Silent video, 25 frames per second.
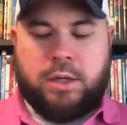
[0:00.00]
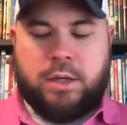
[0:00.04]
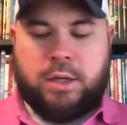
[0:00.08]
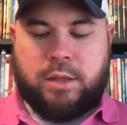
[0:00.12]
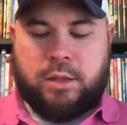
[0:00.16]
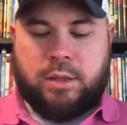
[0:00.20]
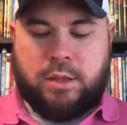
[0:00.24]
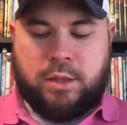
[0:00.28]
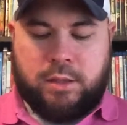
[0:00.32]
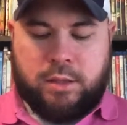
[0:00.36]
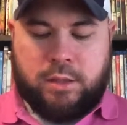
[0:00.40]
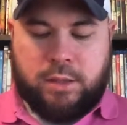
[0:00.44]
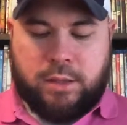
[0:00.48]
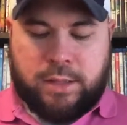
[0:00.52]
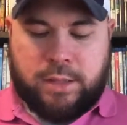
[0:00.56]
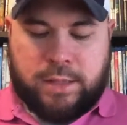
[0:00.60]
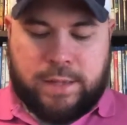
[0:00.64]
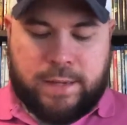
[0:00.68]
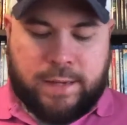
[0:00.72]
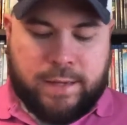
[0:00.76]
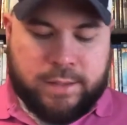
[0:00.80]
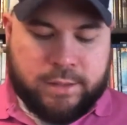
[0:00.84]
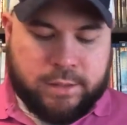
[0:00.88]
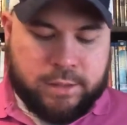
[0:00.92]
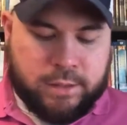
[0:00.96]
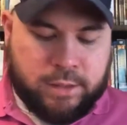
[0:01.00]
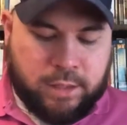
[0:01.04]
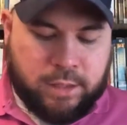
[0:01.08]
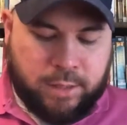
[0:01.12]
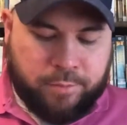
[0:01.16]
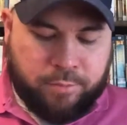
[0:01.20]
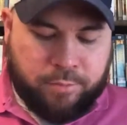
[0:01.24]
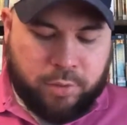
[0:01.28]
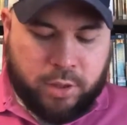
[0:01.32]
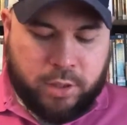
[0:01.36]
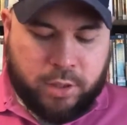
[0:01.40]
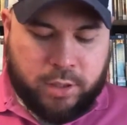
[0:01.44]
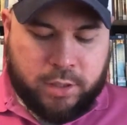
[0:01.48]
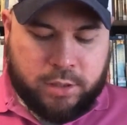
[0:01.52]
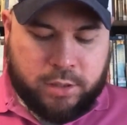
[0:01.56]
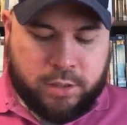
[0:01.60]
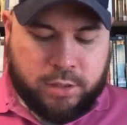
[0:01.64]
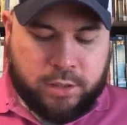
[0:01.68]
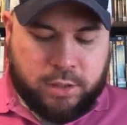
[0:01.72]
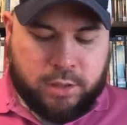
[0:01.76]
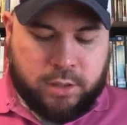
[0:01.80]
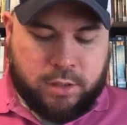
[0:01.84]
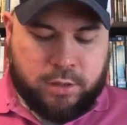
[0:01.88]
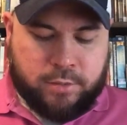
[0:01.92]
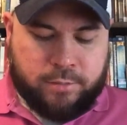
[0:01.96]
then last, I
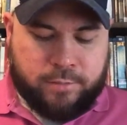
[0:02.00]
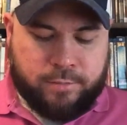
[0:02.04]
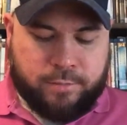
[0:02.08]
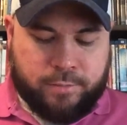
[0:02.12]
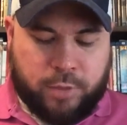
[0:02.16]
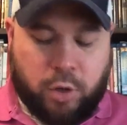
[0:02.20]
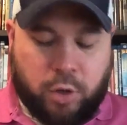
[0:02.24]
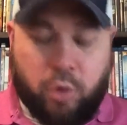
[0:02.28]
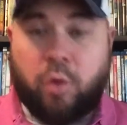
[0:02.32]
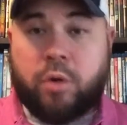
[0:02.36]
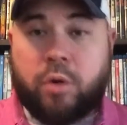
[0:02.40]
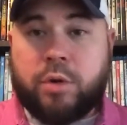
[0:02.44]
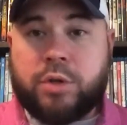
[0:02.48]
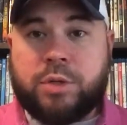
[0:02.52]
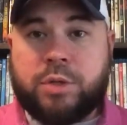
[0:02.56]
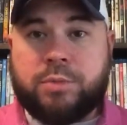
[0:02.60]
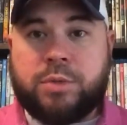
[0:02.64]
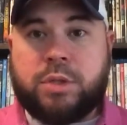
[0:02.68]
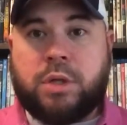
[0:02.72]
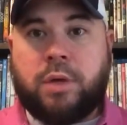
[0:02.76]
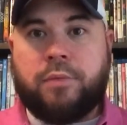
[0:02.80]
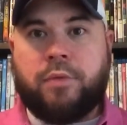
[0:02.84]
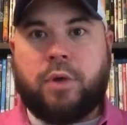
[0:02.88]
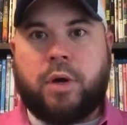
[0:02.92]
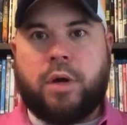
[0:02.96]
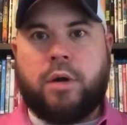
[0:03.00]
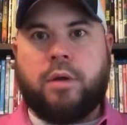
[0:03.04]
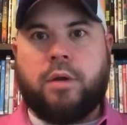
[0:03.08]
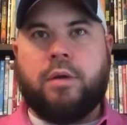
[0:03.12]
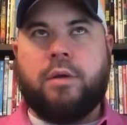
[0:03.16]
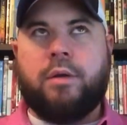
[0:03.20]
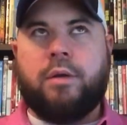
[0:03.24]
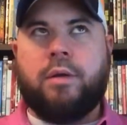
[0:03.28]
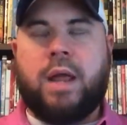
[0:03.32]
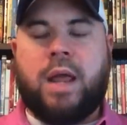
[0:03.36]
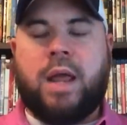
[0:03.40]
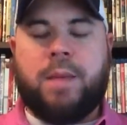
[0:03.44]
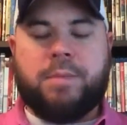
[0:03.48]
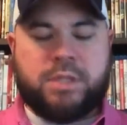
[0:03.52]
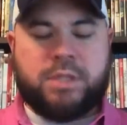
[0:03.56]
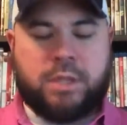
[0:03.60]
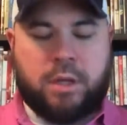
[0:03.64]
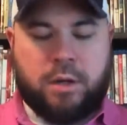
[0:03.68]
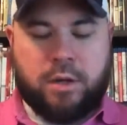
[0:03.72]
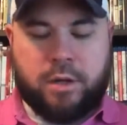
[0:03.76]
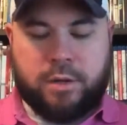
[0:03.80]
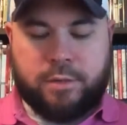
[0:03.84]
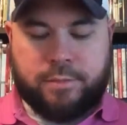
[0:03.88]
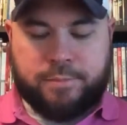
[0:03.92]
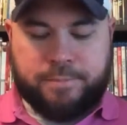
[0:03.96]
ordered some stuff on
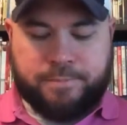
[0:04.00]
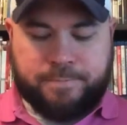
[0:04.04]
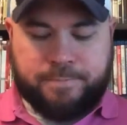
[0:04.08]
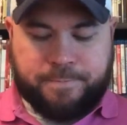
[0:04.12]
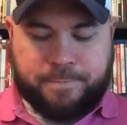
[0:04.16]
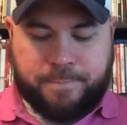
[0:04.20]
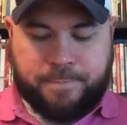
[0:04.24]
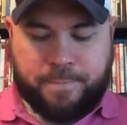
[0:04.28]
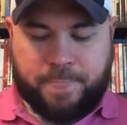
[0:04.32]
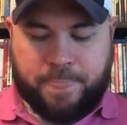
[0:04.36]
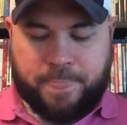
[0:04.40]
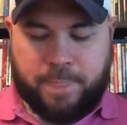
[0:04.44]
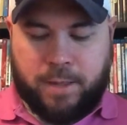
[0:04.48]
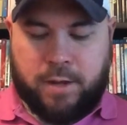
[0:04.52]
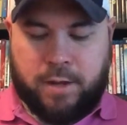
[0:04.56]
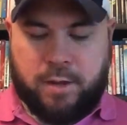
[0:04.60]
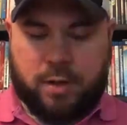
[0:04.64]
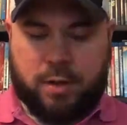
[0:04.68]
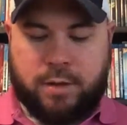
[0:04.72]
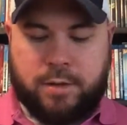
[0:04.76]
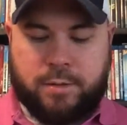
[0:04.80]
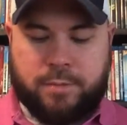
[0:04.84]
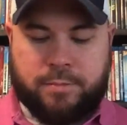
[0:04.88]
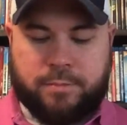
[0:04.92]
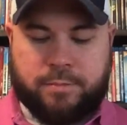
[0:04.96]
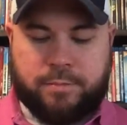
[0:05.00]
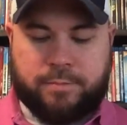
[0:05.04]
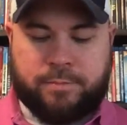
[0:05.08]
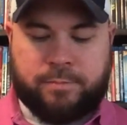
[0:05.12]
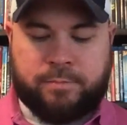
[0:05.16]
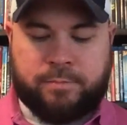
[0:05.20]
Amazon. An